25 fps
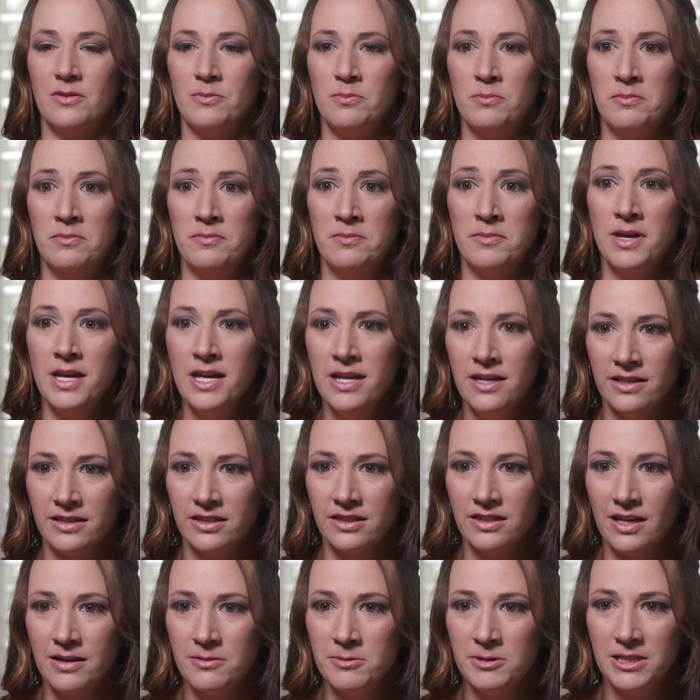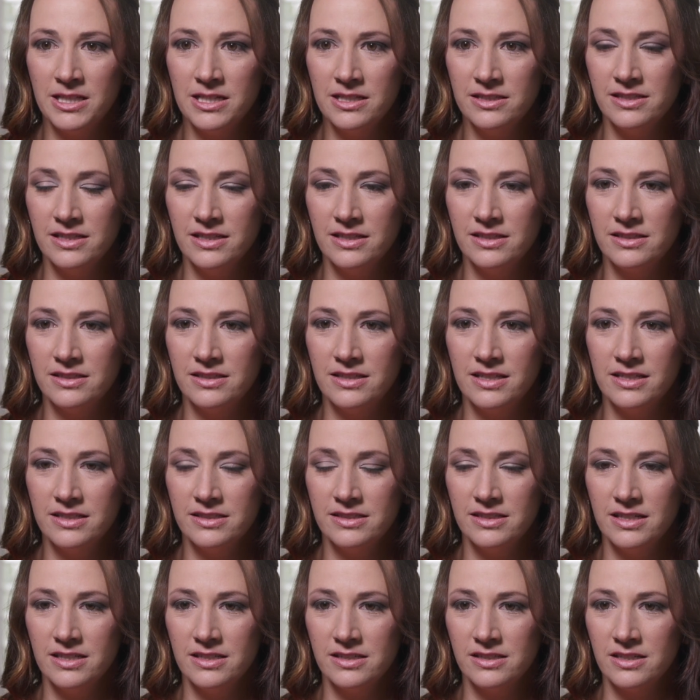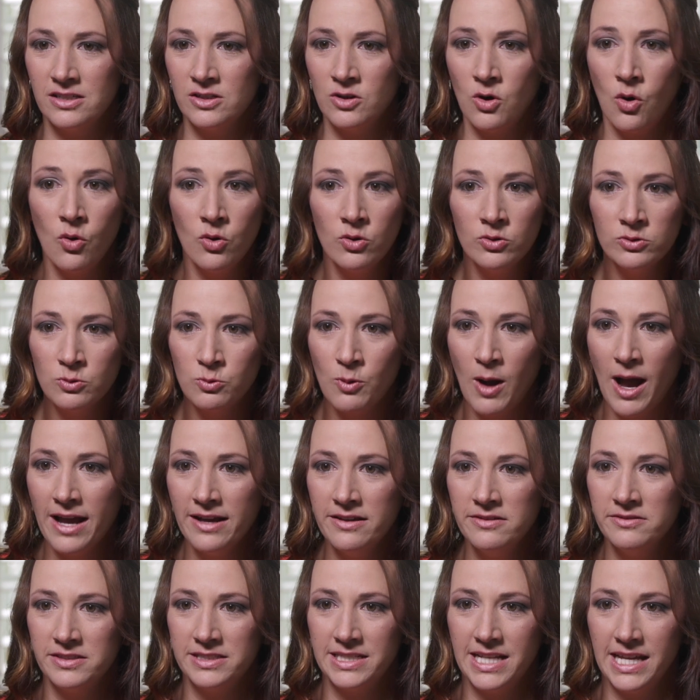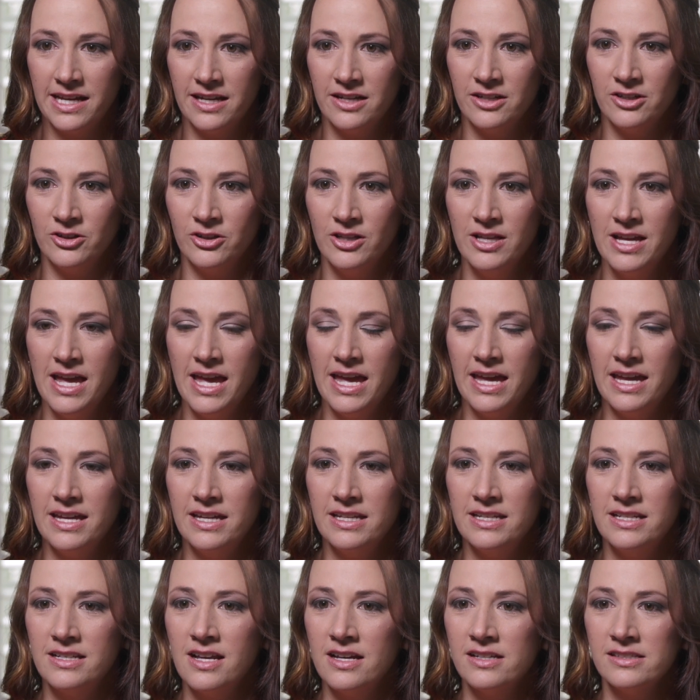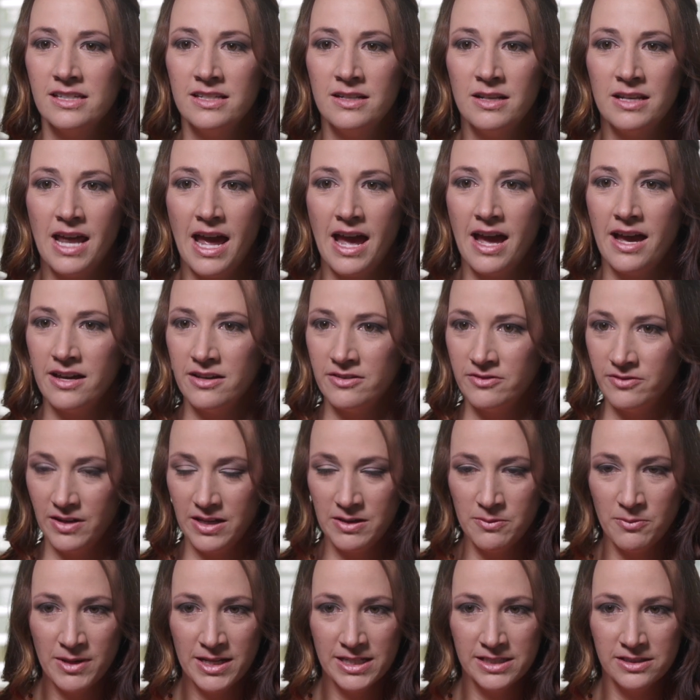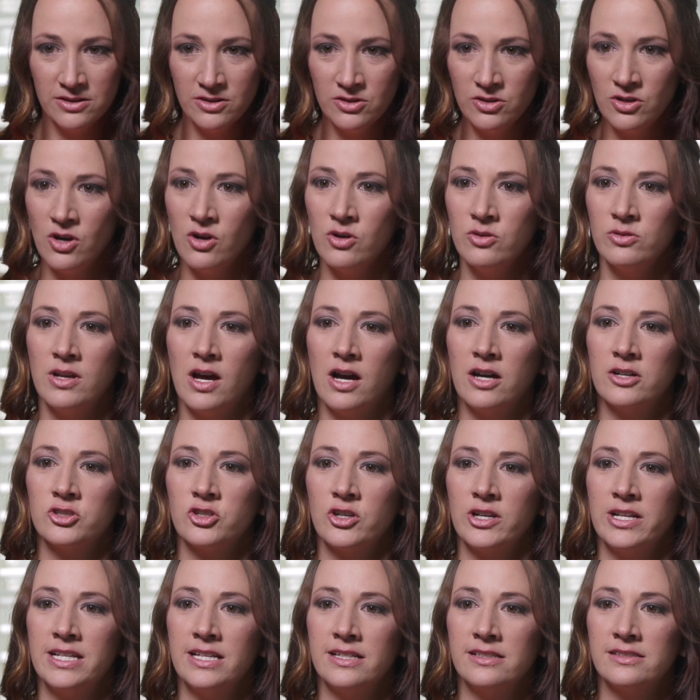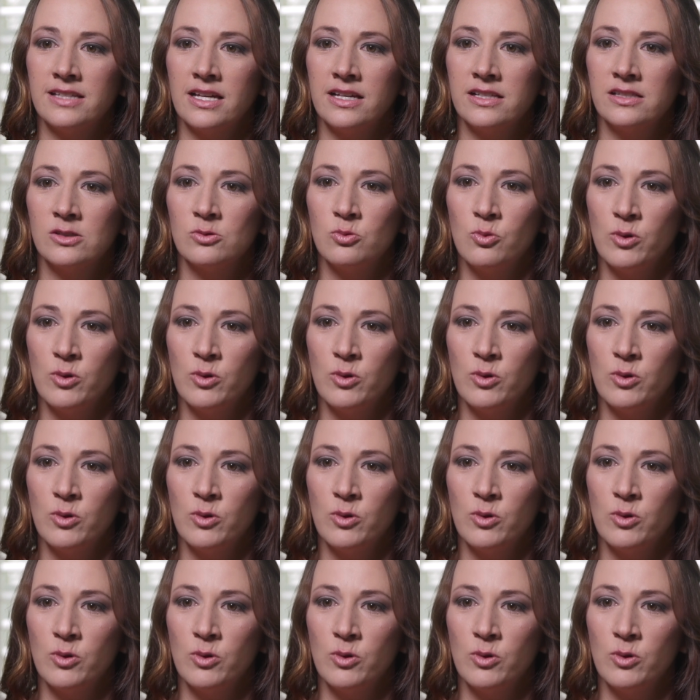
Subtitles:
myth. I mean, this is an old wives' tale. It makes no dog training sense